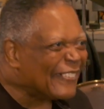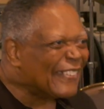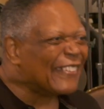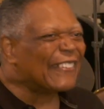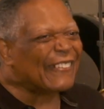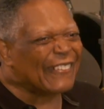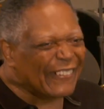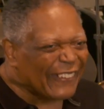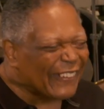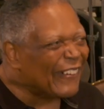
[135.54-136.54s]

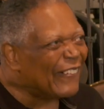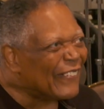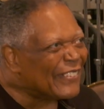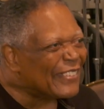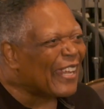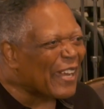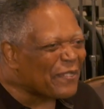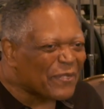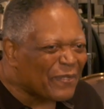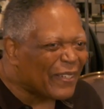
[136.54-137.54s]
And always
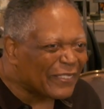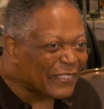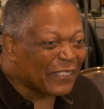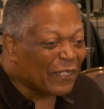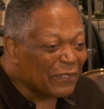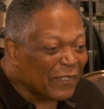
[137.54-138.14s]
laughing about stuff.